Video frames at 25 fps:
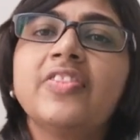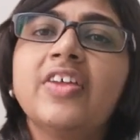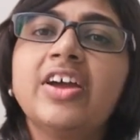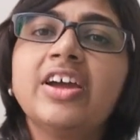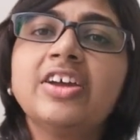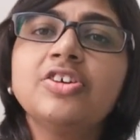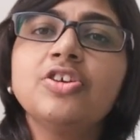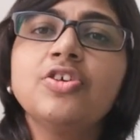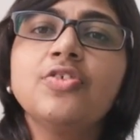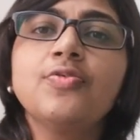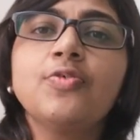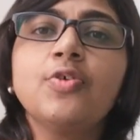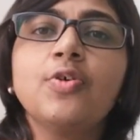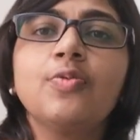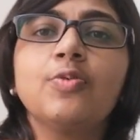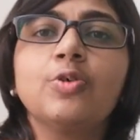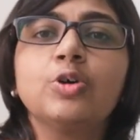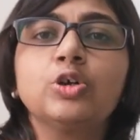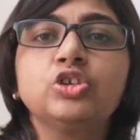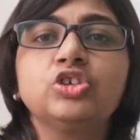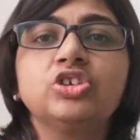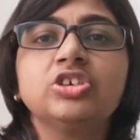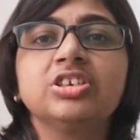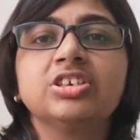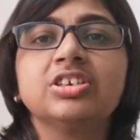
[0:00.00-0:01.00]
Thank you for
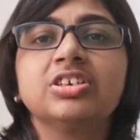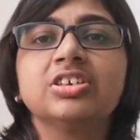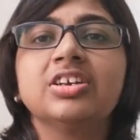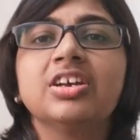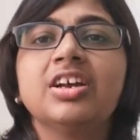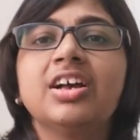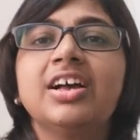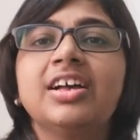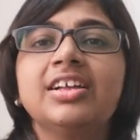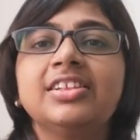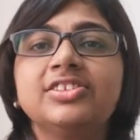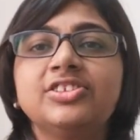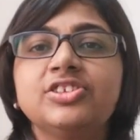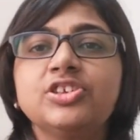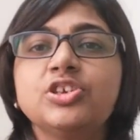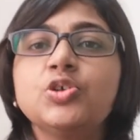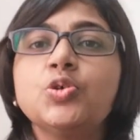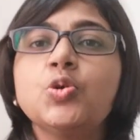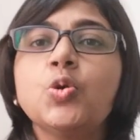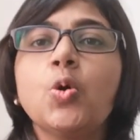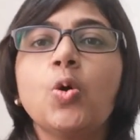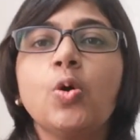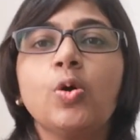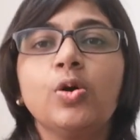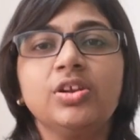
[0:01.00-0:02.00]
watching. I'll see
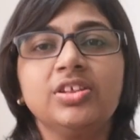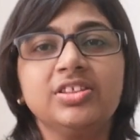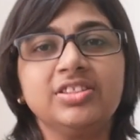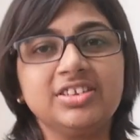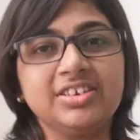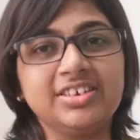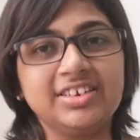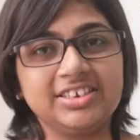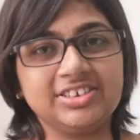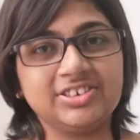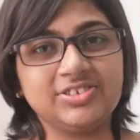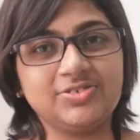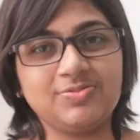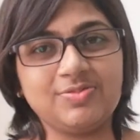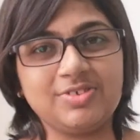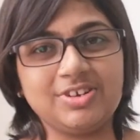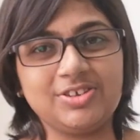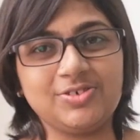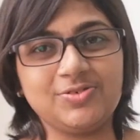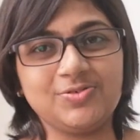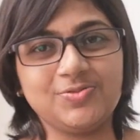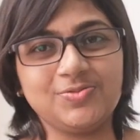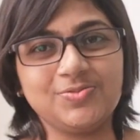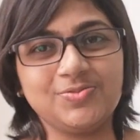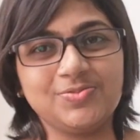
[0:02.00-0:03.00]
you all in the next
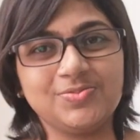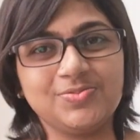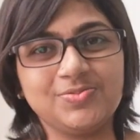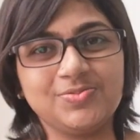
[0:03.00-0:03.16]
video.